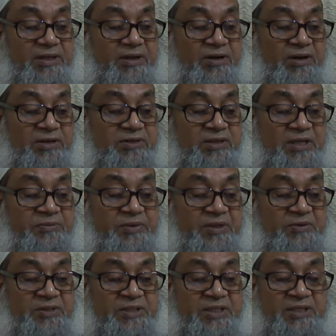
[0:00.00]
Also
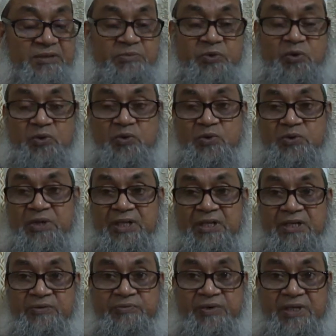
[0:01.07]
used in protozoal
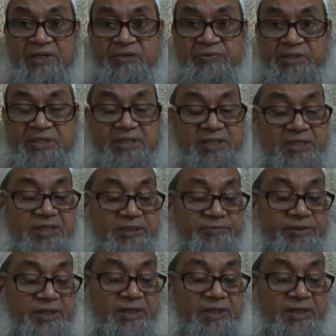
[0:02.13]
infestation